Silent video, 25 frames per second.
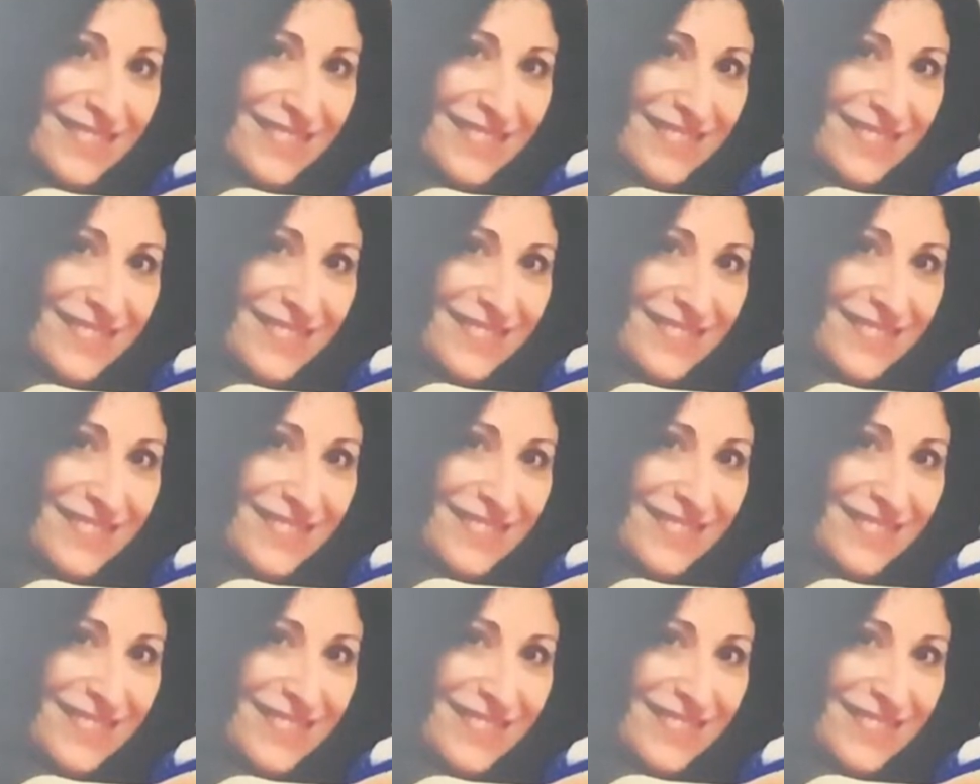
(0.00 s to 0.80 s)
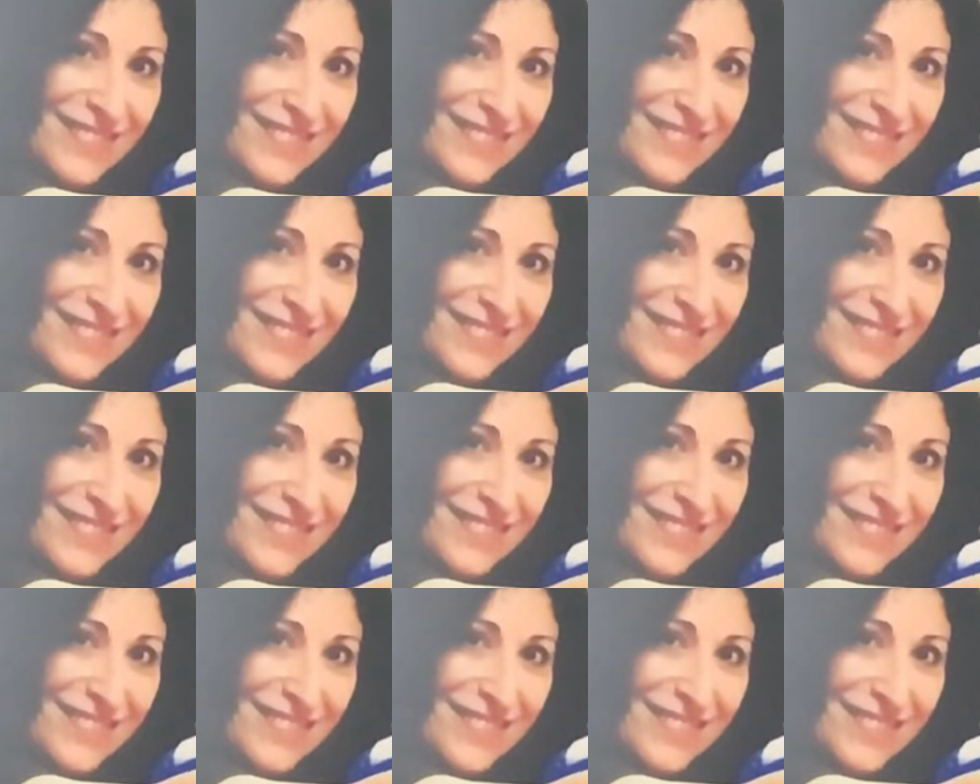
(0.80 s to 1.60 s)

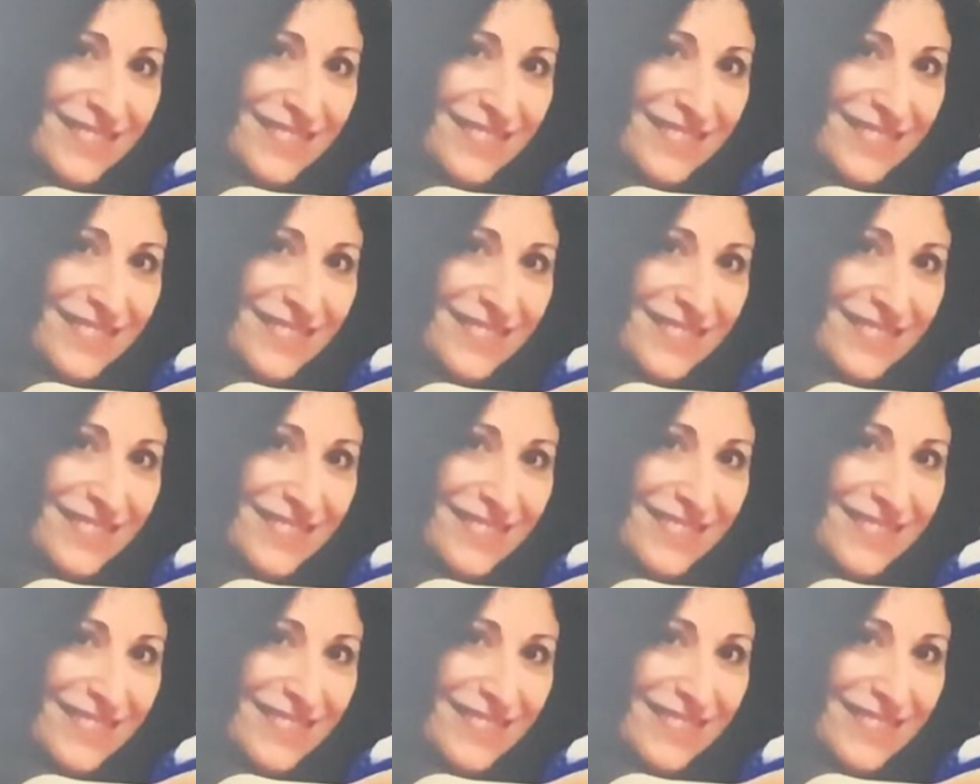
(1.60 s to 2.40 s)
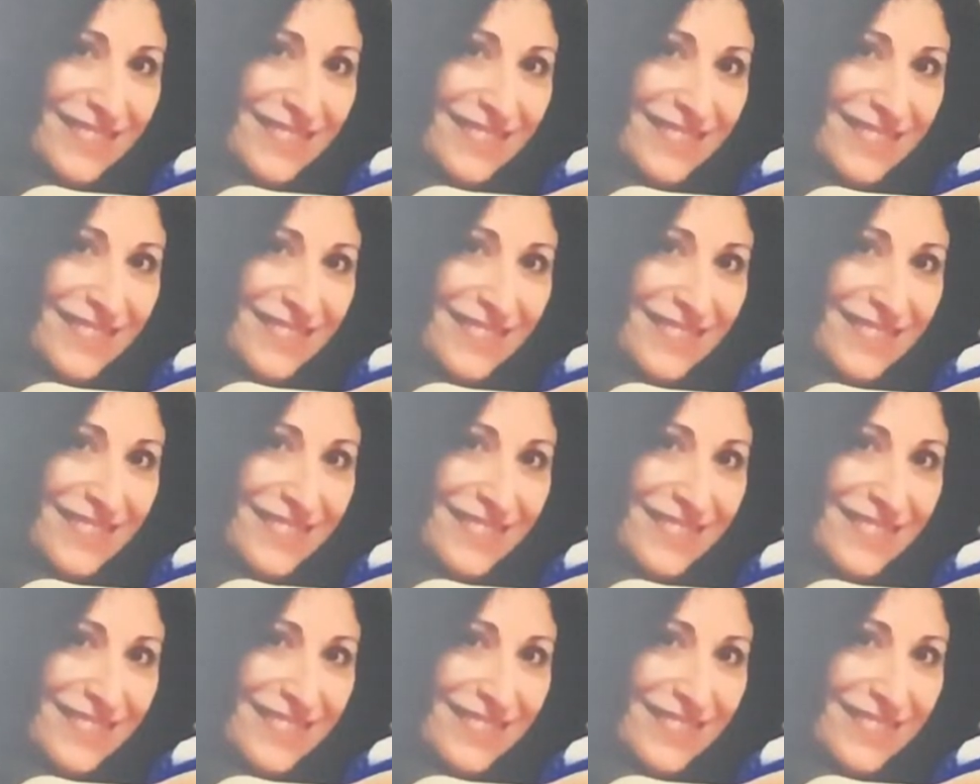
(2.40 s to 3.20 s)

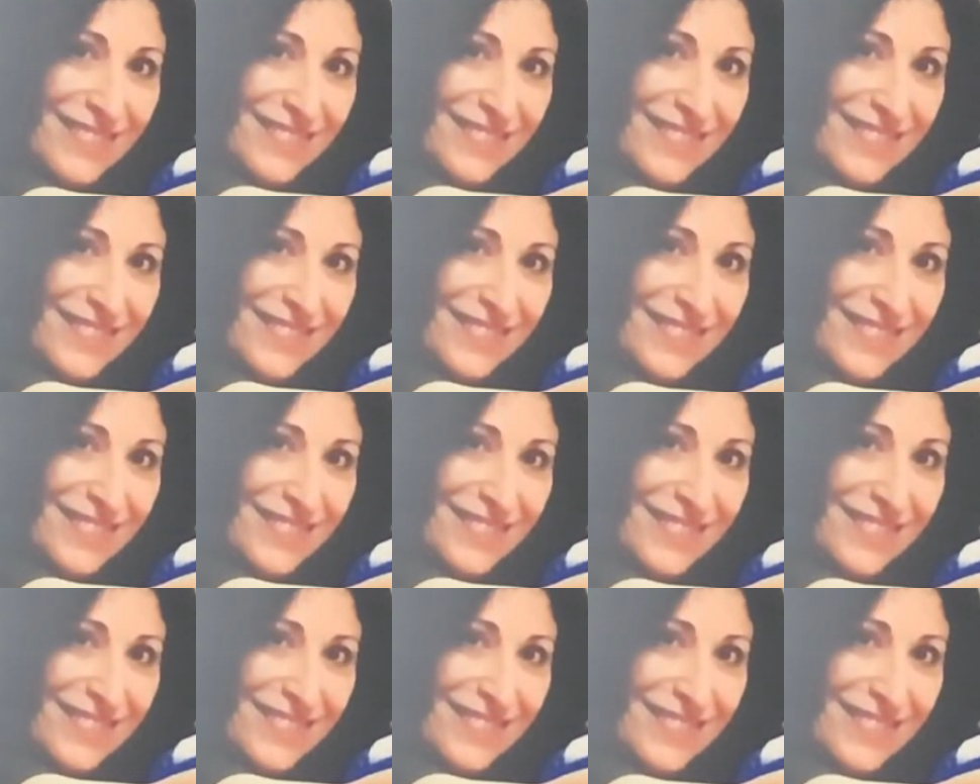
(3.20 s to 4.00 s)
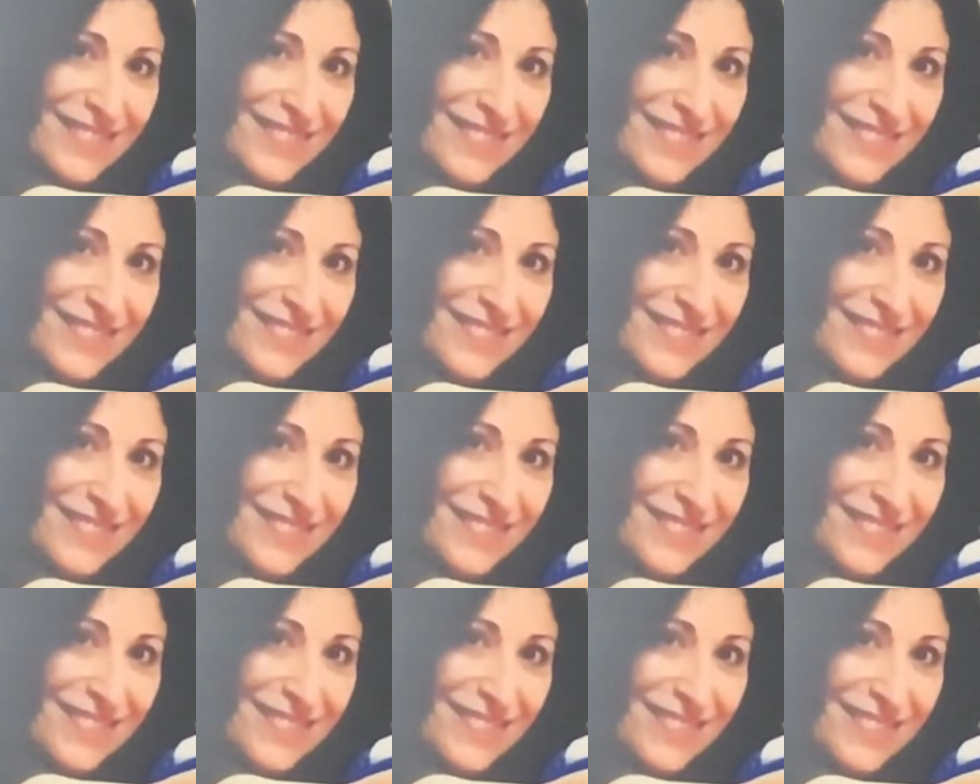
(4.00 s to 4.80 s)

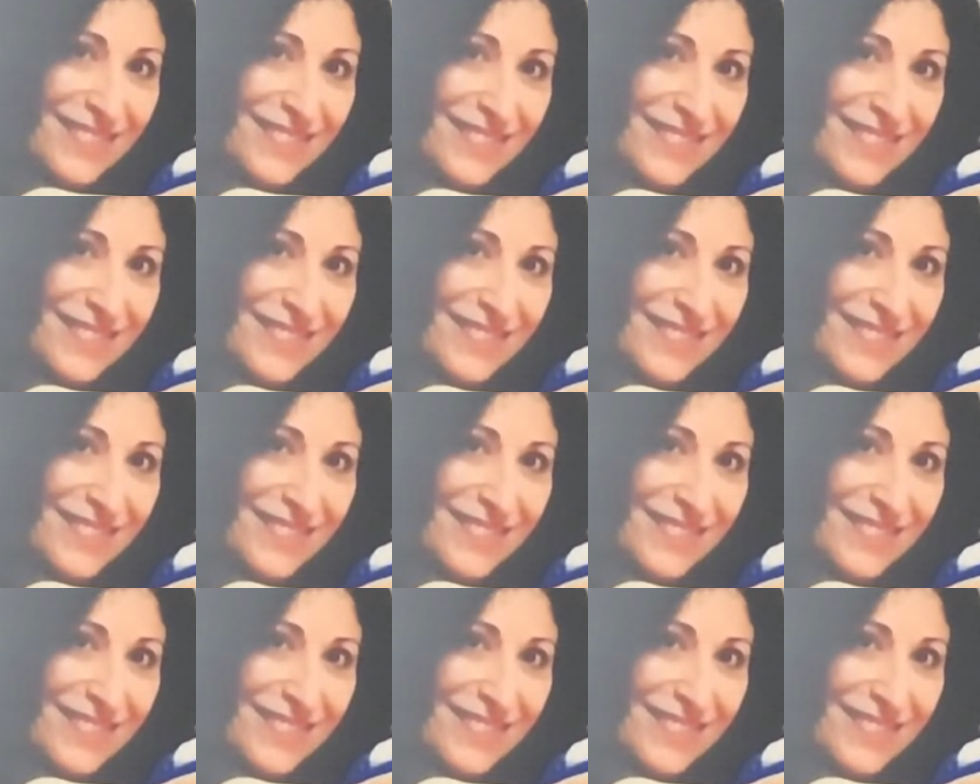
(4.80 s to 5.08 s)
This person isn't speaking.